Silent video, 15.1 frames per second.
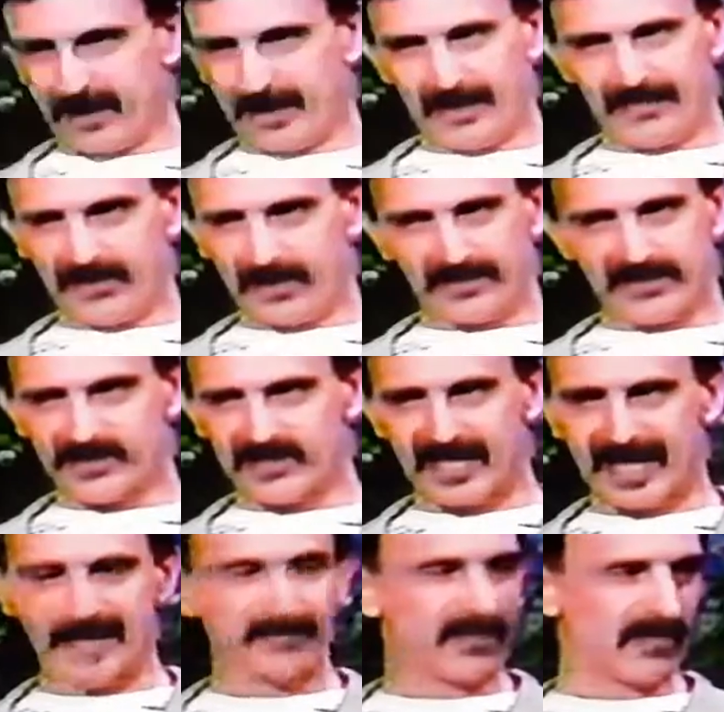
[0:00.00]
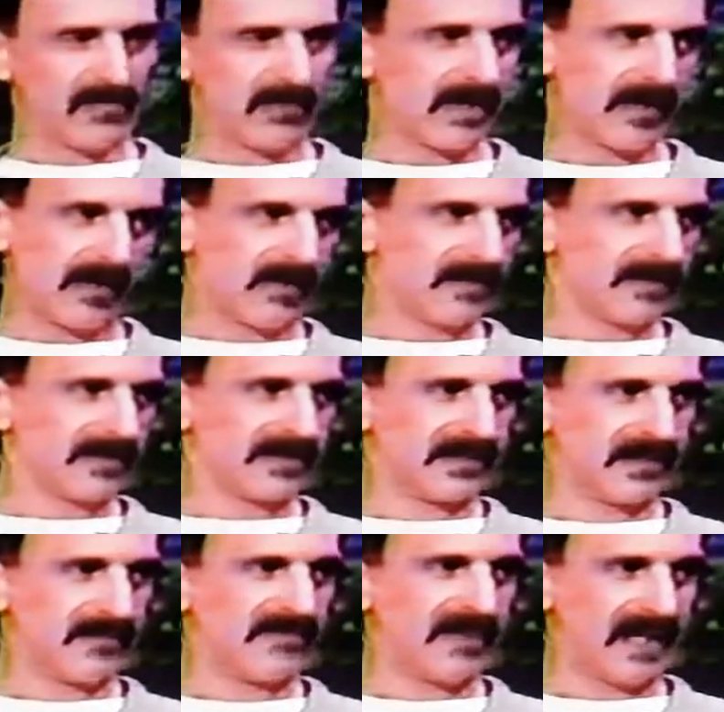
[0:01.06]
And I thought, this can't be real.
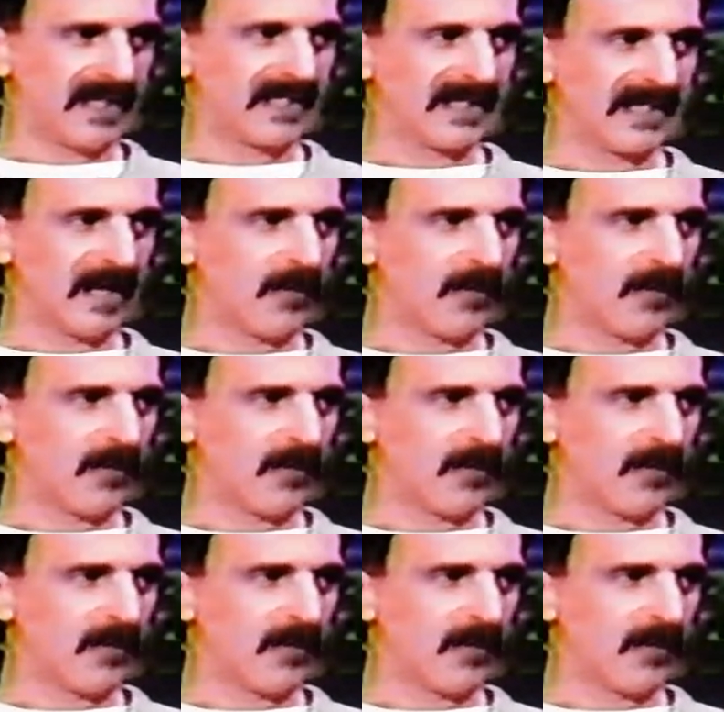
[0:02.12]
So finally,